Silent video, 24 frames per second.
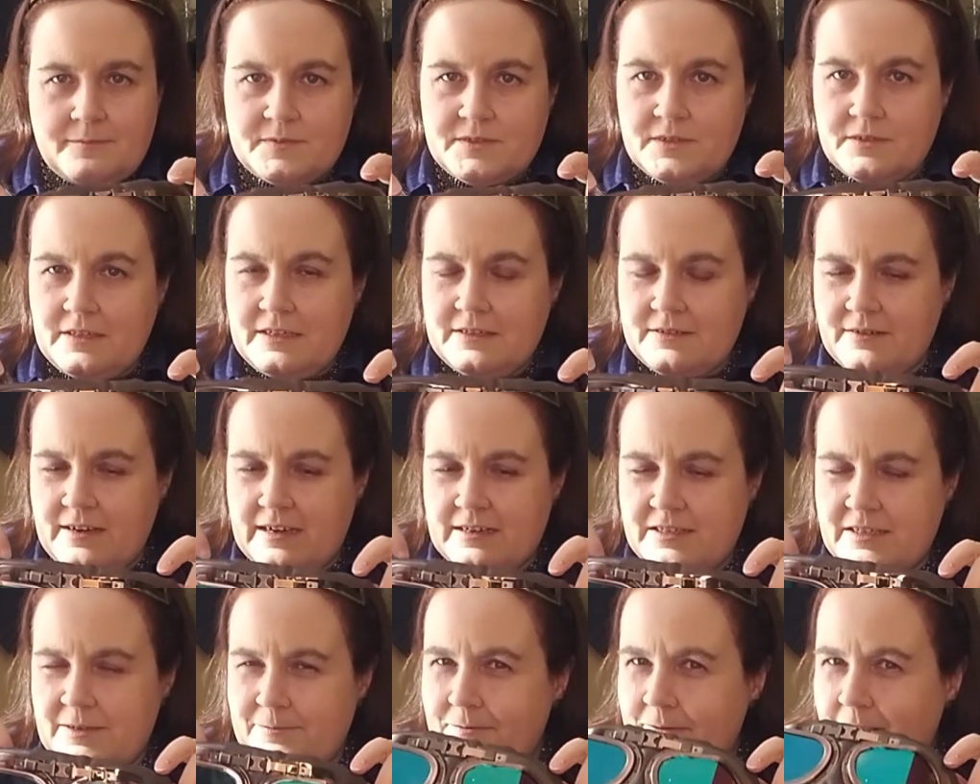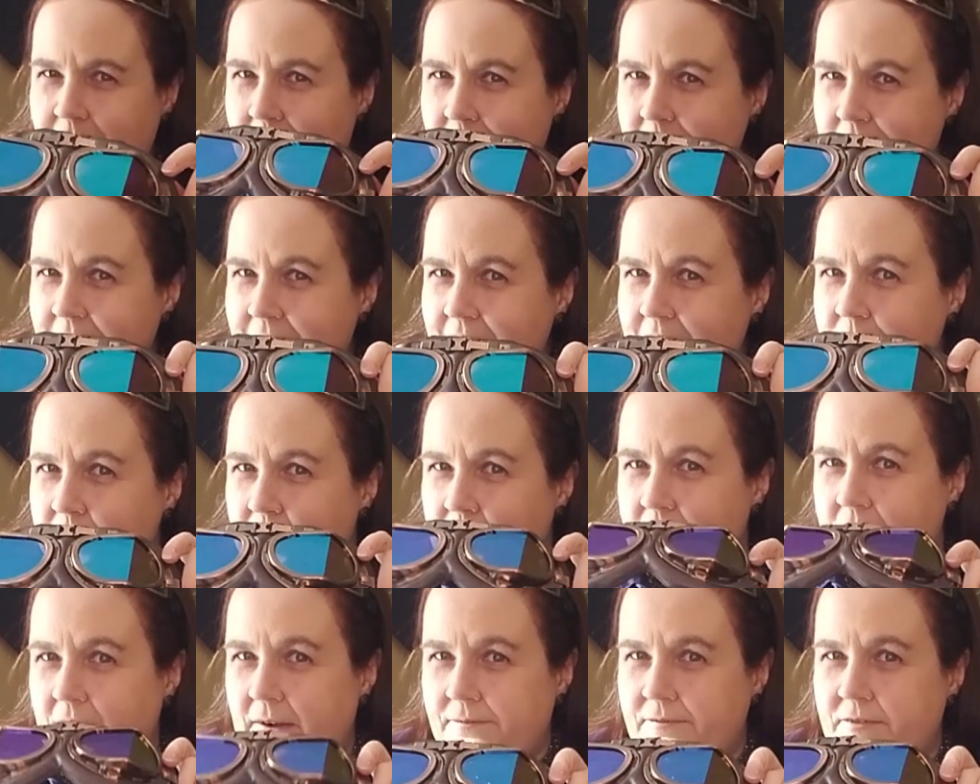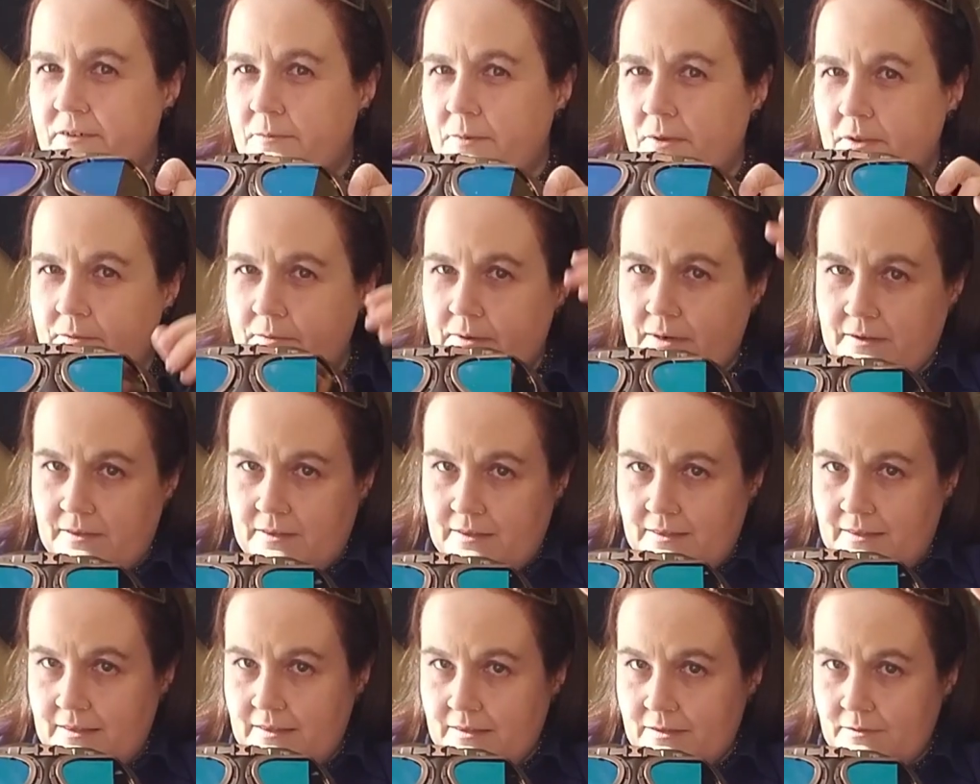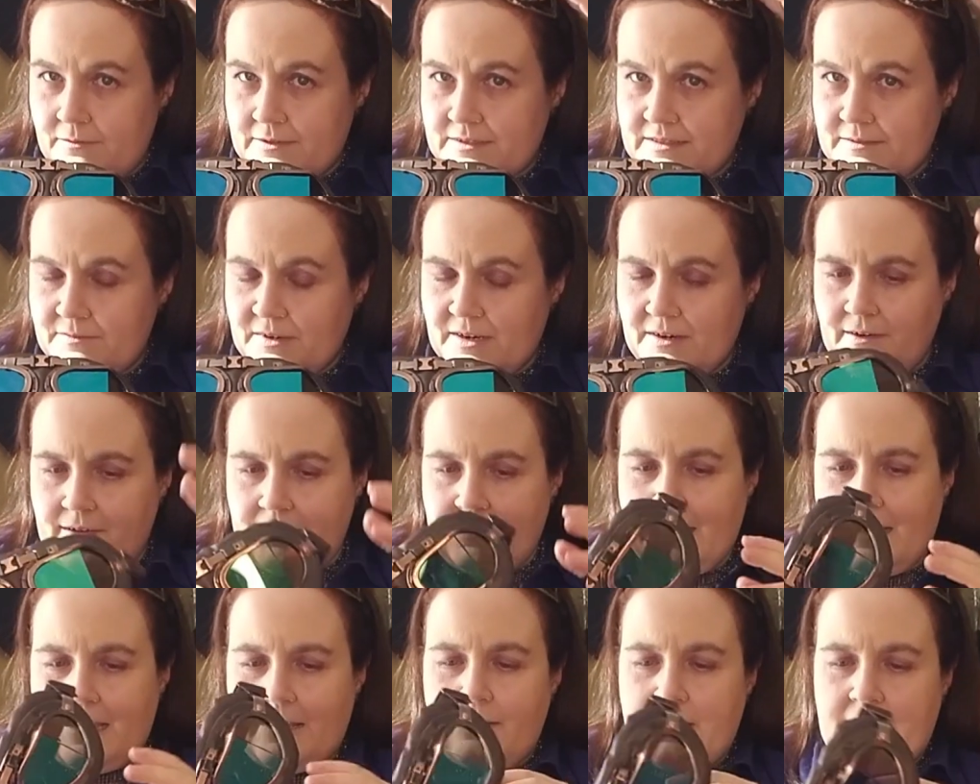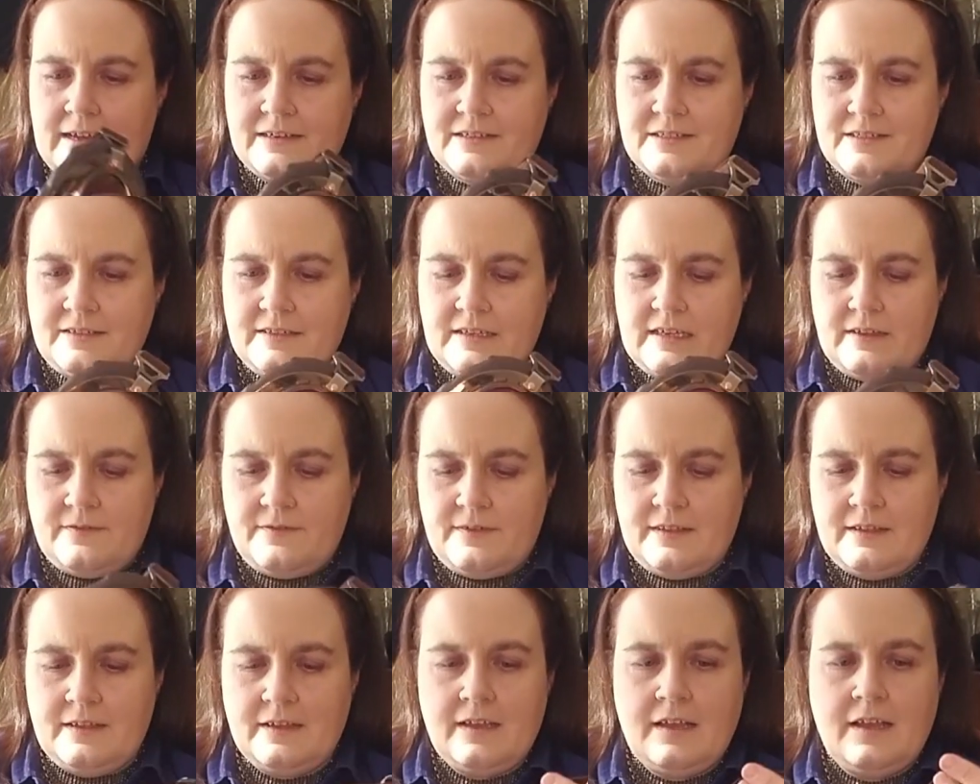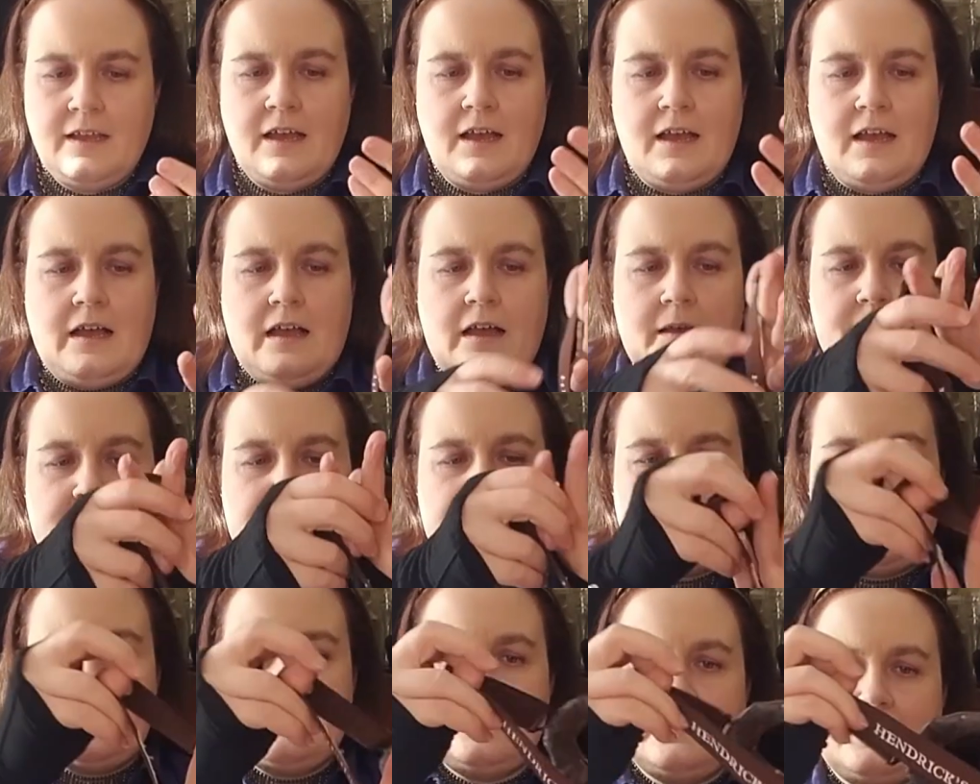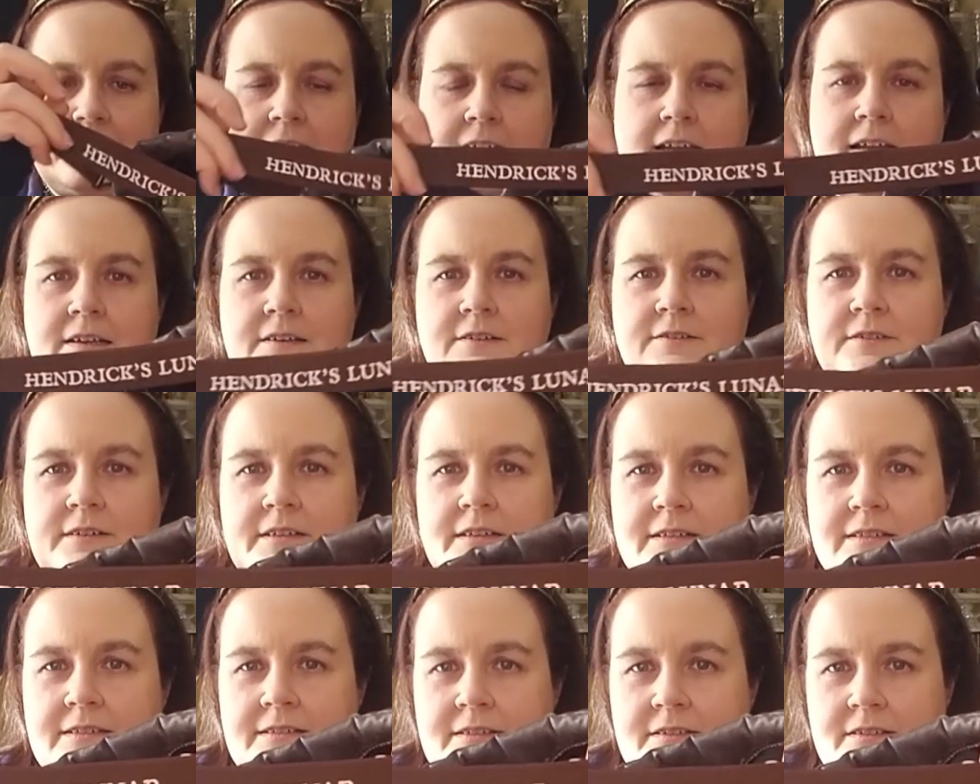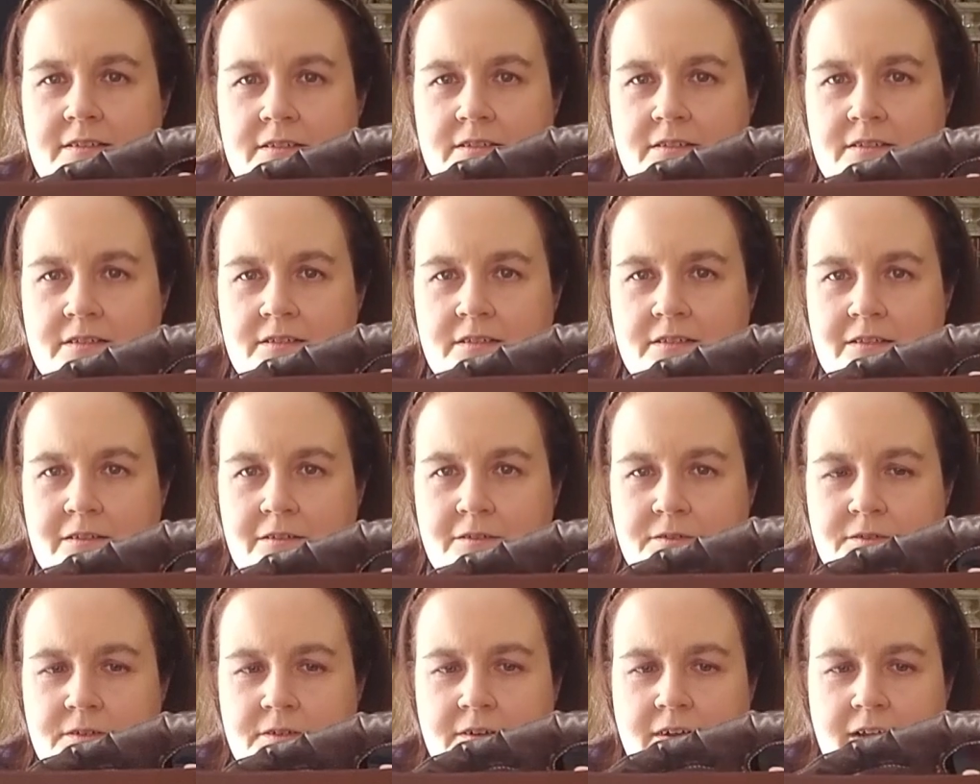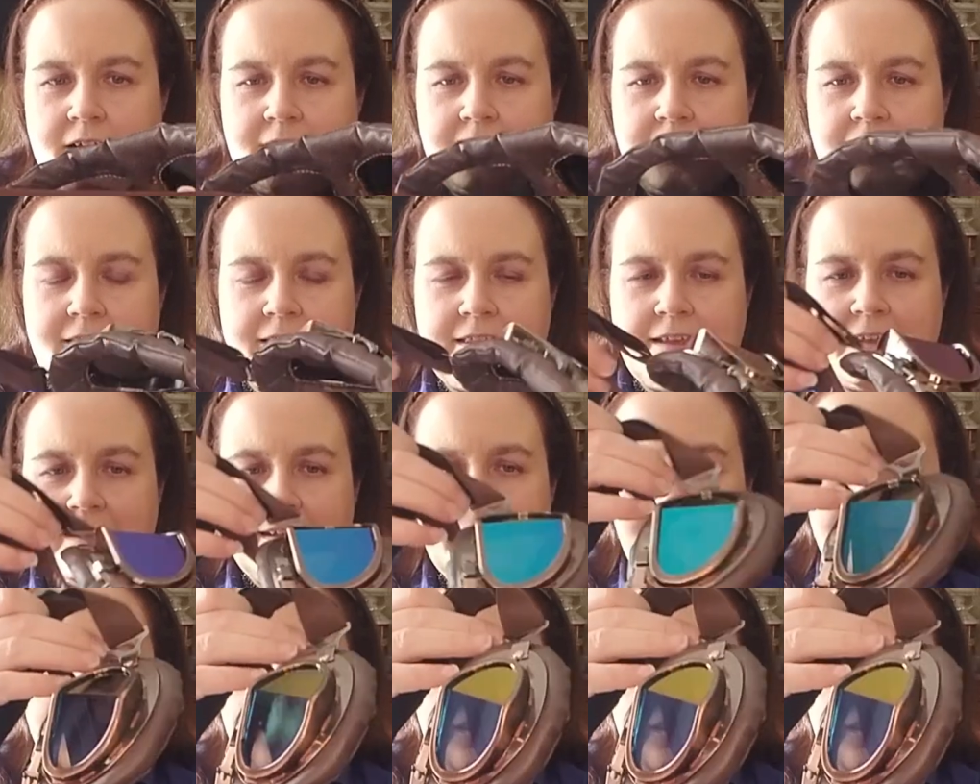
So these are actually probably a little more comfortable to wear than the ones I'm wearing now, actually, even. It says Hendrick's Lunar on the thing.